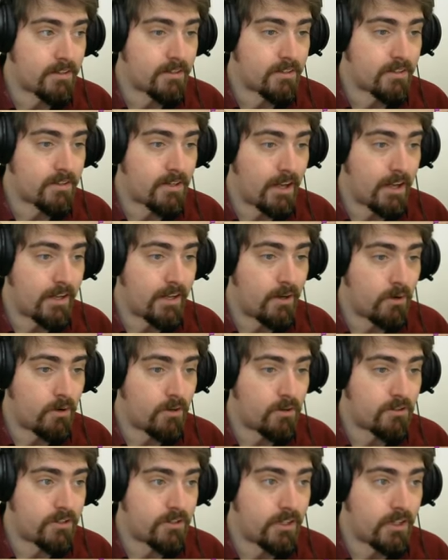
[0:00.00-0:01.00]
Psycho
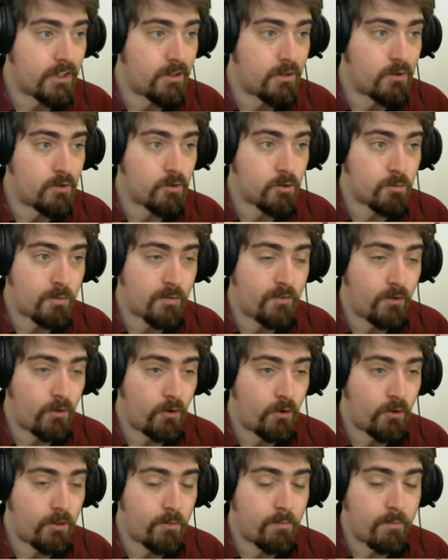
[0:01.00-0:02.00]
could still lose
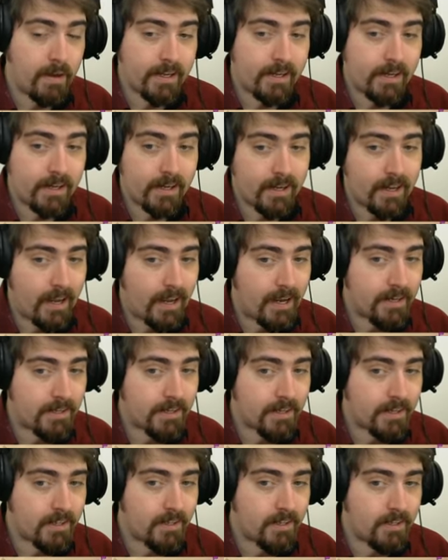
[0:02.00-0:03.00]
before the mega can
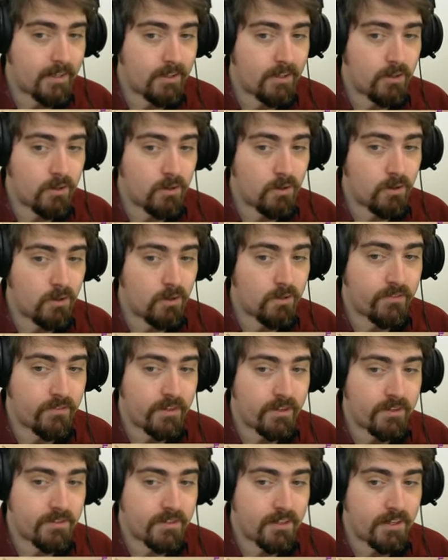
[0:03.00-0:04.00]
clean all of
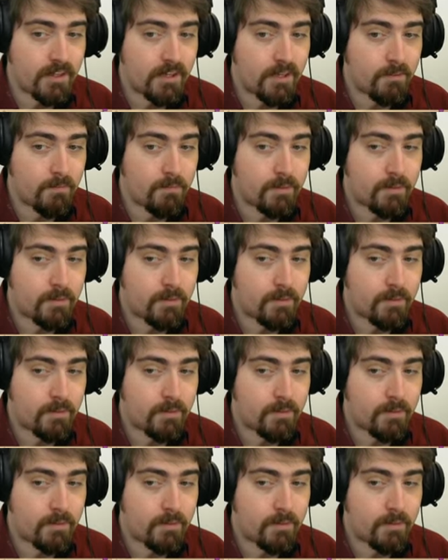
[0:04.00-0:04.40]
this up.